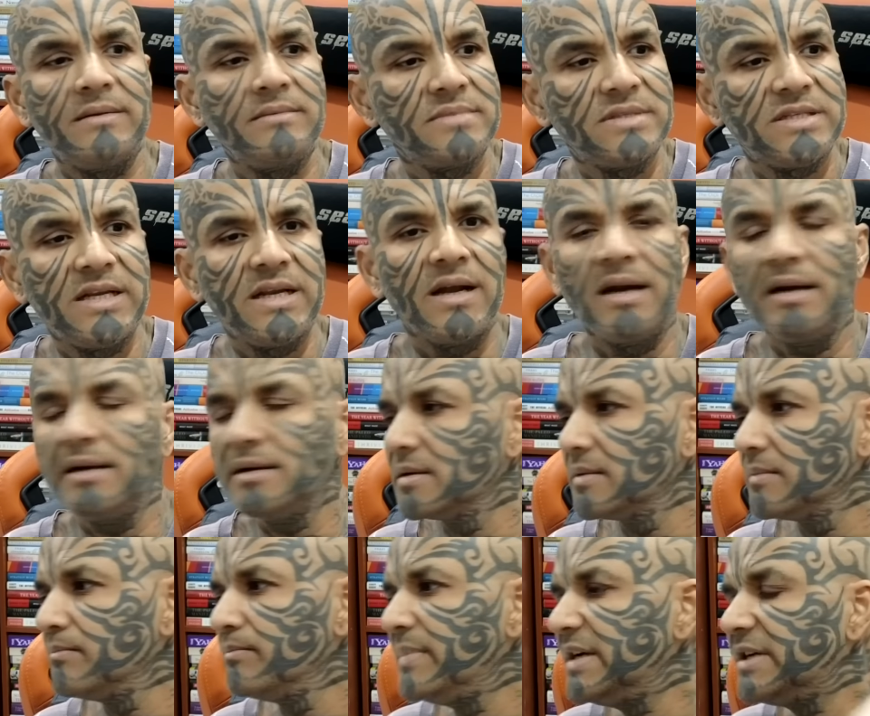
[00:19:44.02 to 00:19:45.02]
She can't
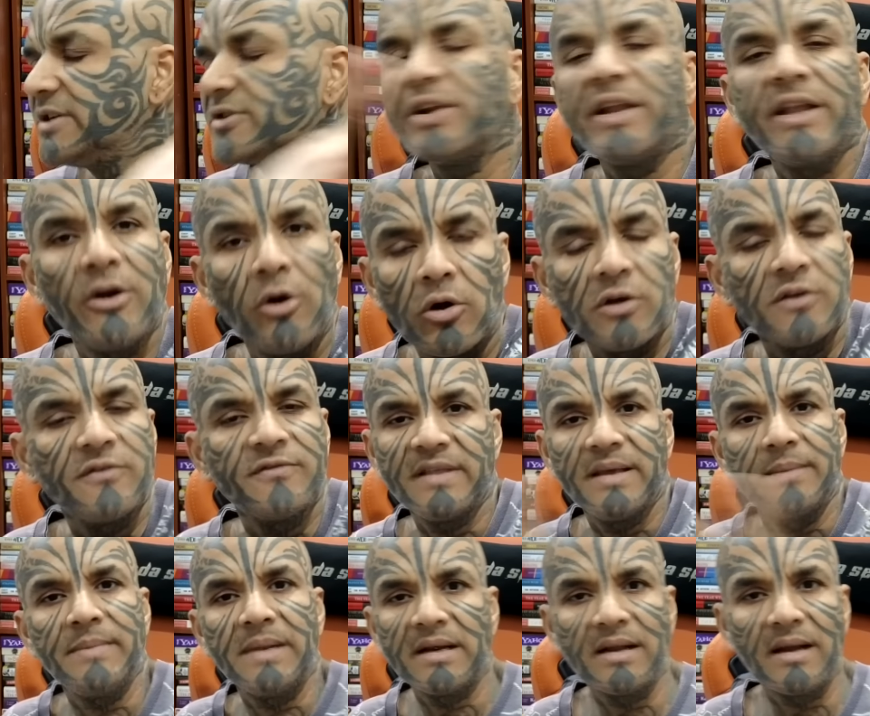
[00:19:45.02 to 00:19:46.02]
betray all of
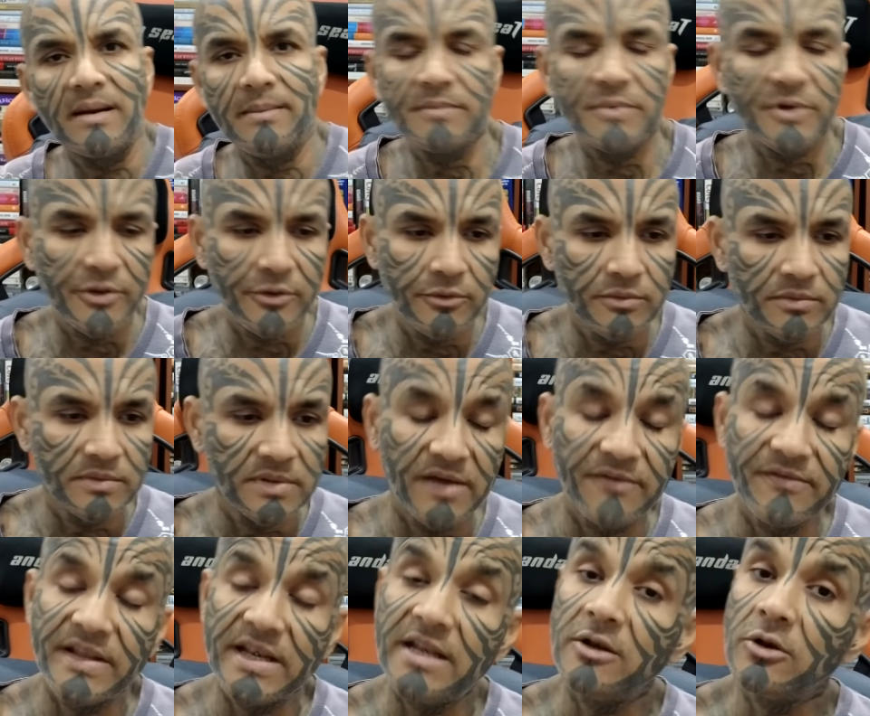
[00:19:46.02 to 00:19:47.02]
them and come to you. They're
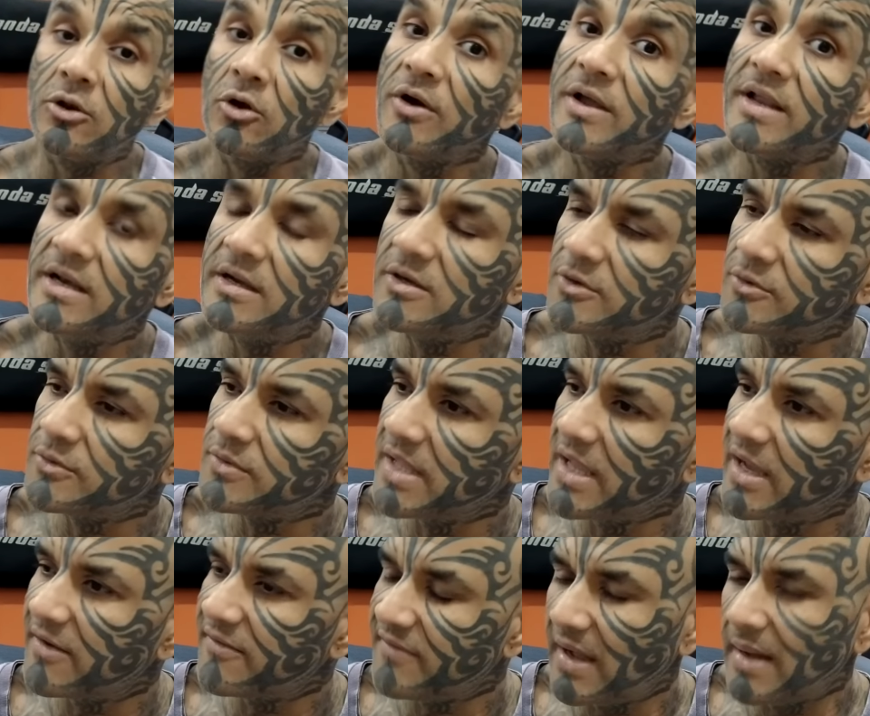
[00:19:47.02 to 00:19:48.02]
very loyal to
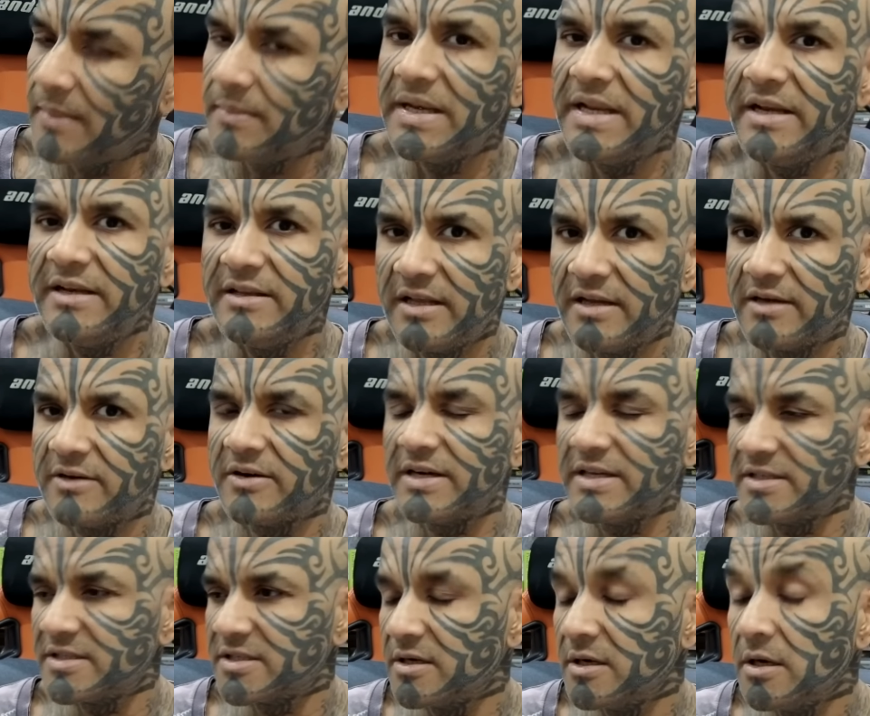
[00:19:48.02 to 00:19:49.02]
their family, their
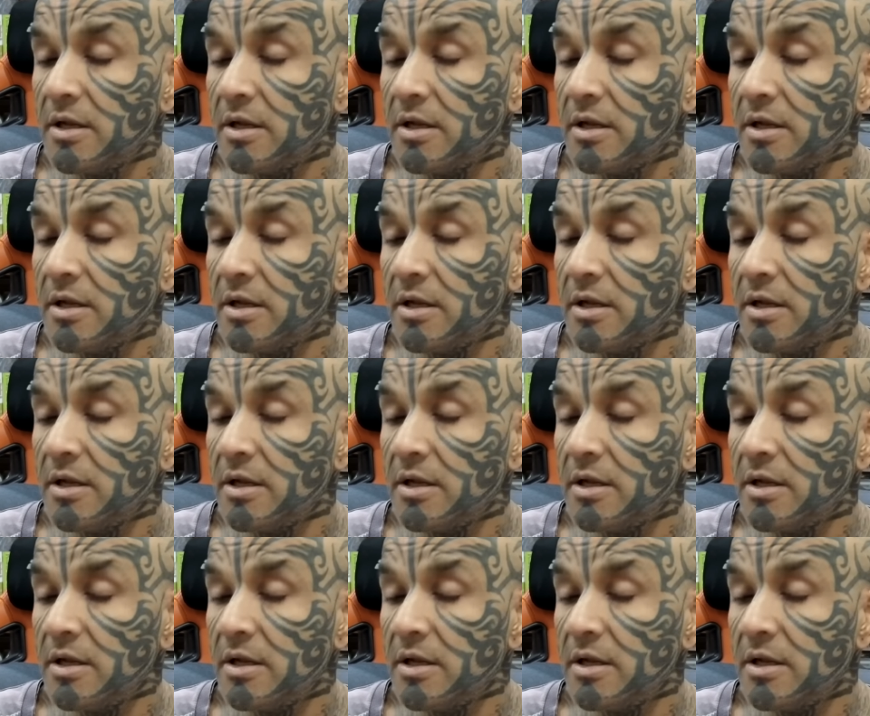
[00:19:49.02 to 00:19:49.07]
tradition,